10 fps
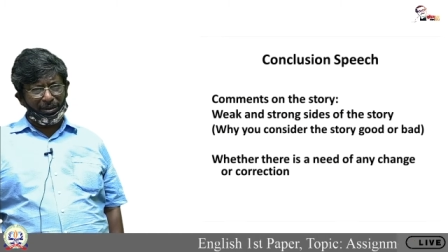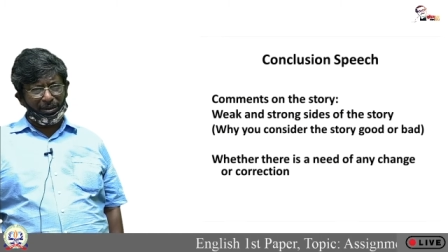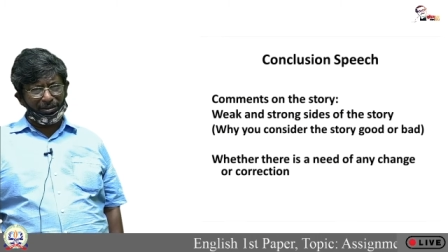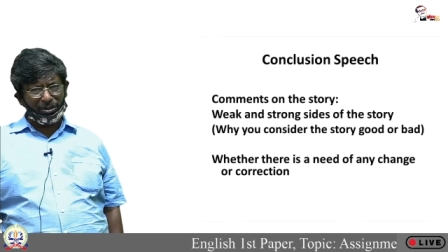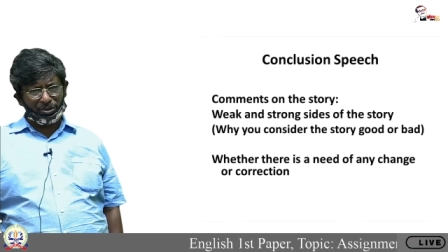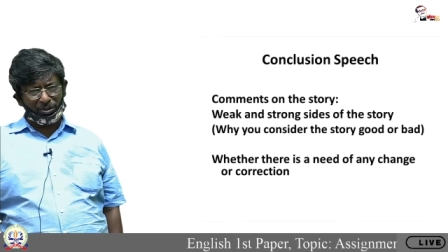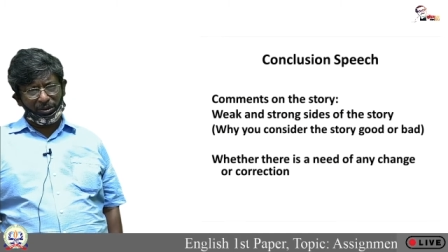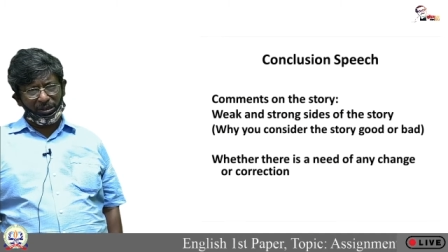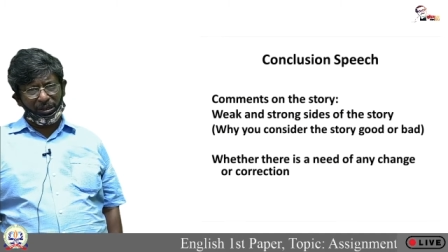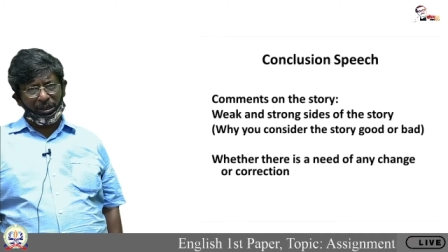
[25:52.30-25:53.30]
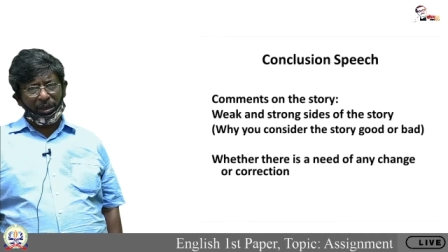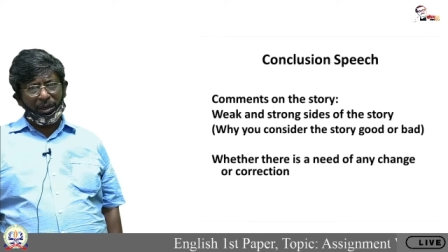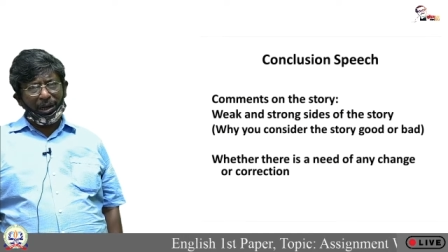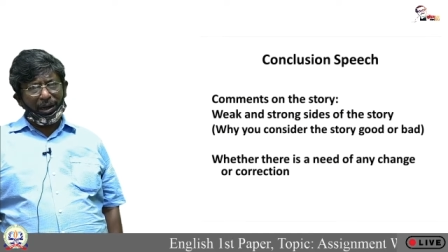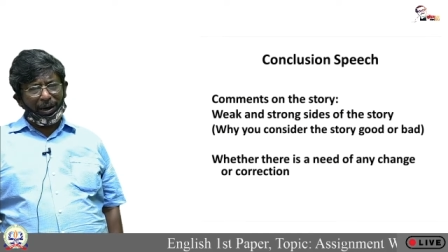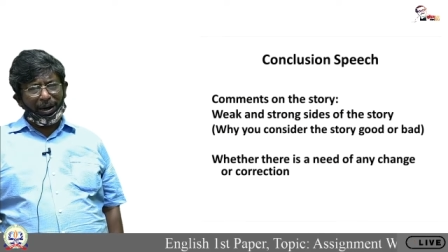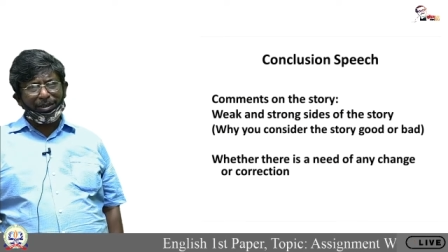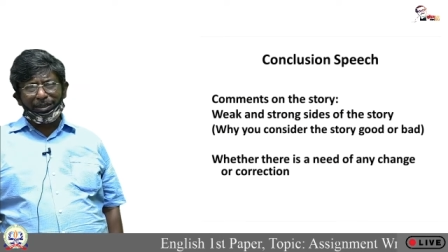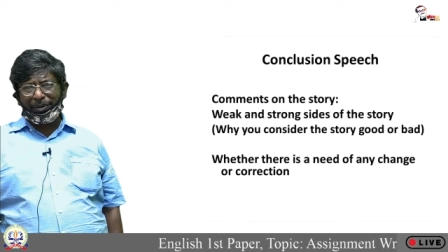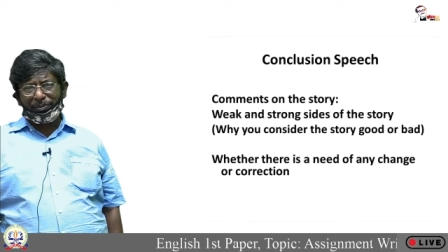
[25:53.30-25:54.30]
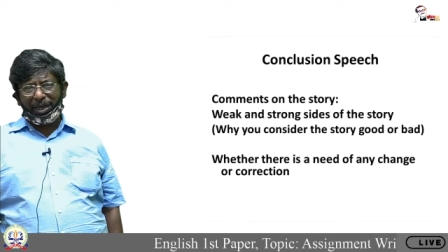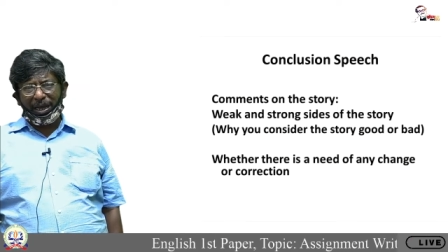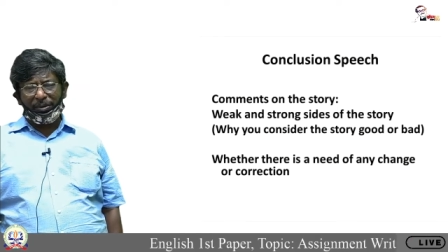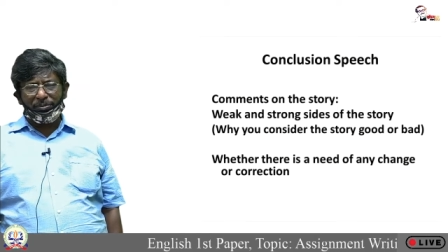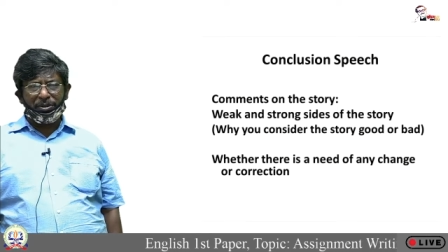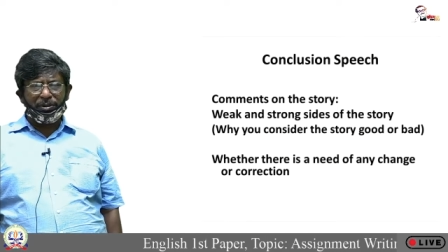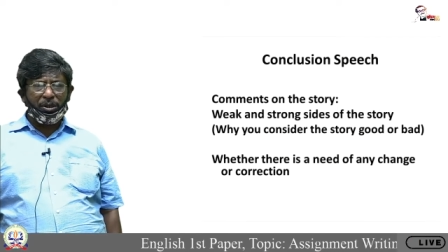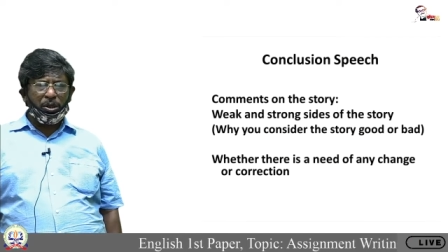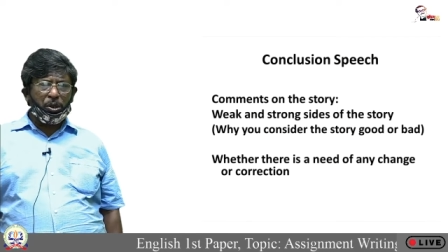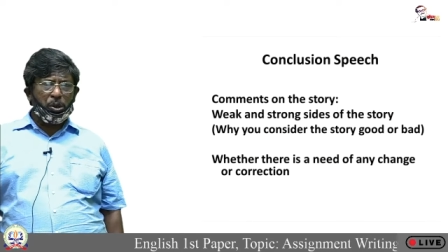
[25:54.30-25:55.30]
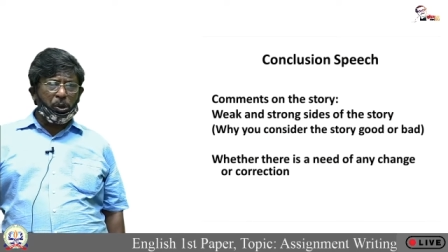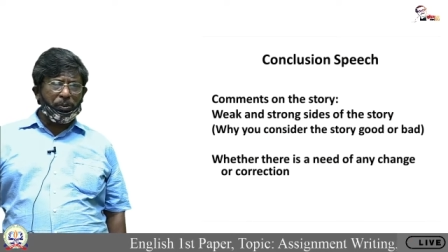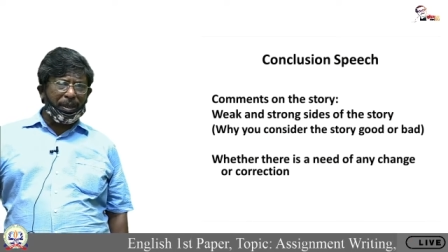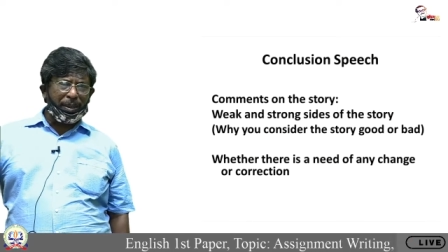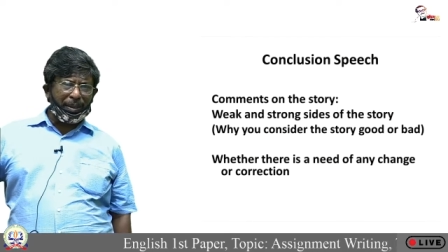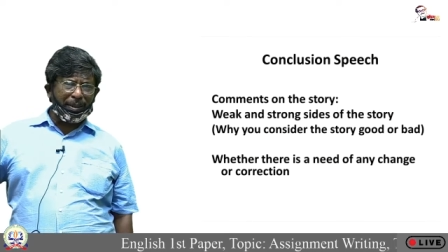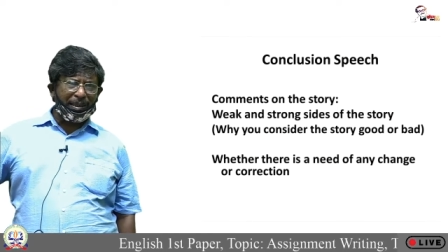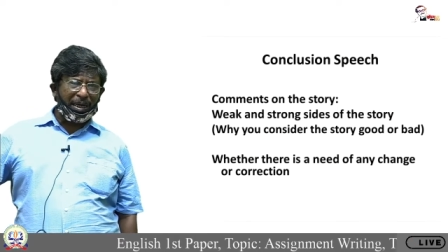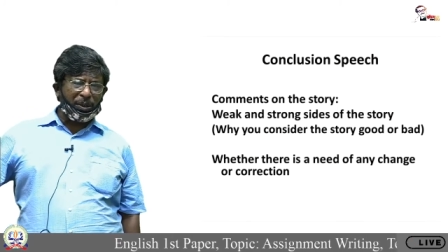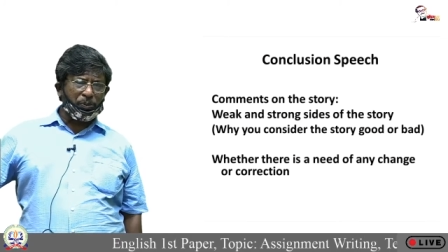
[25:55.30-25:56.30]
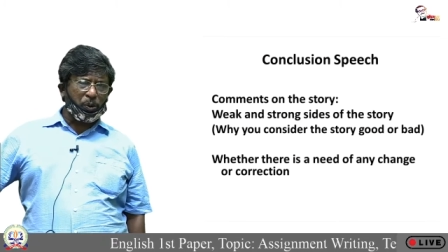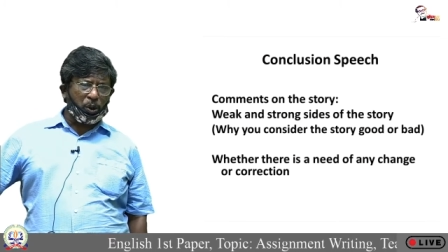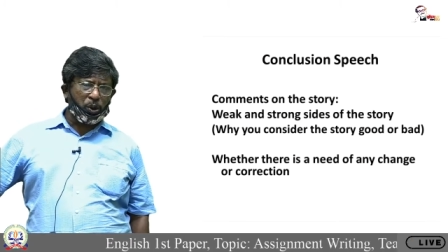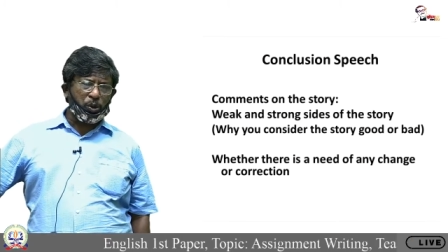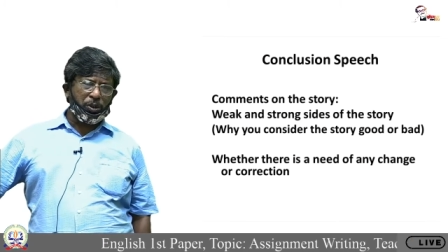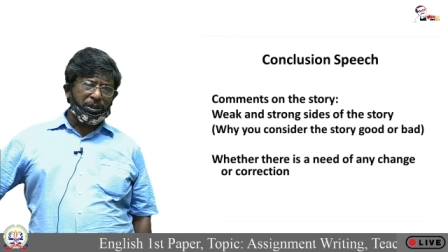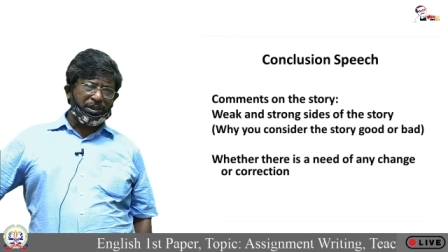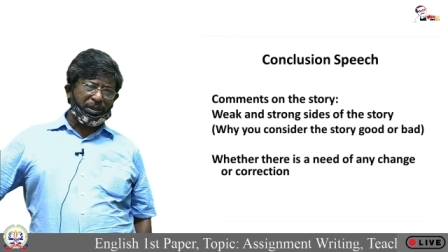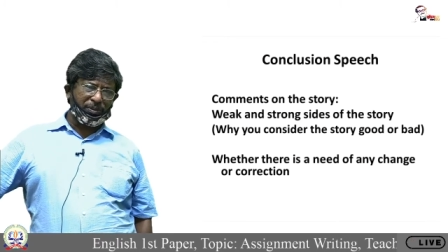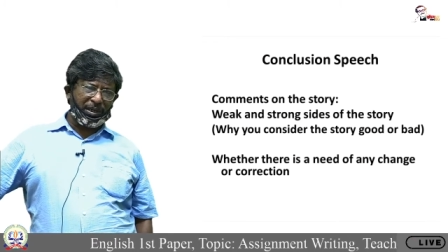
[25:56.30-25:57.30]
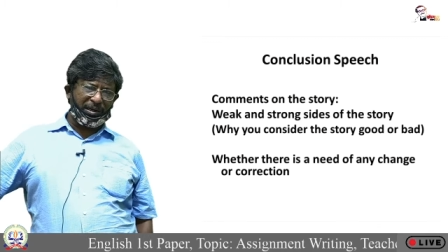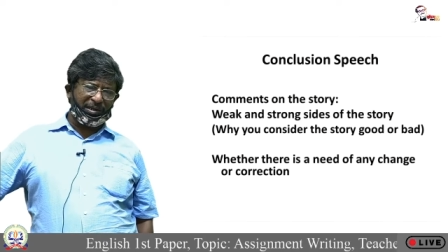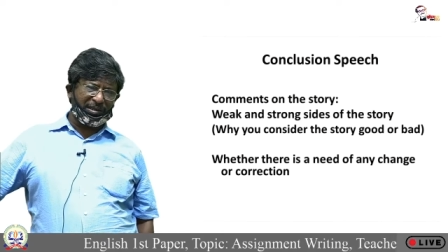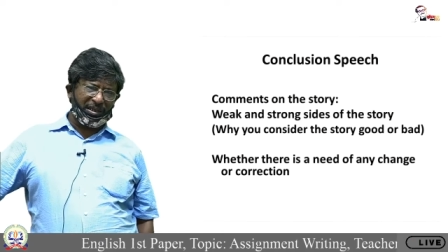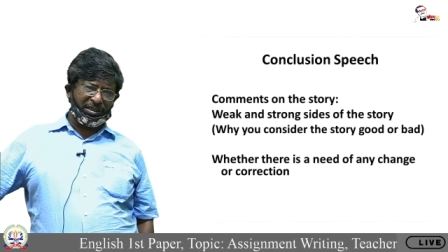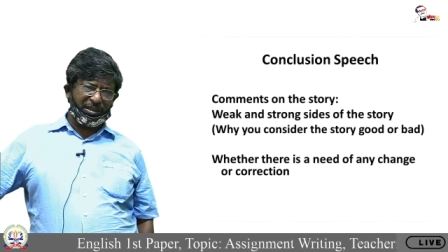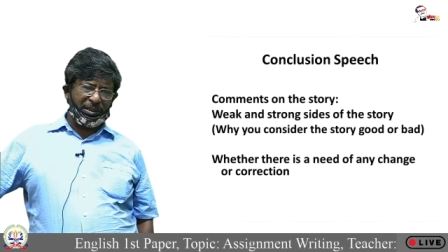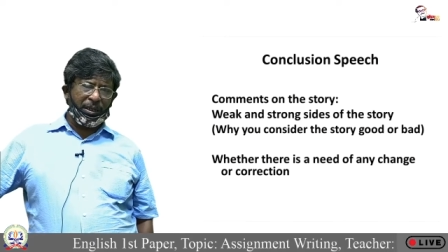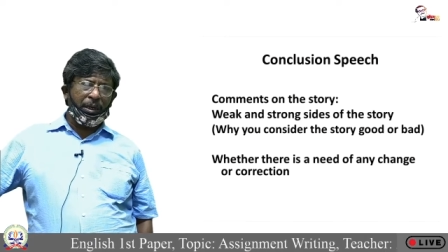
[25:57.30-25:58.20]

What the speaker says: story, or sometimes you may get bored with some characters,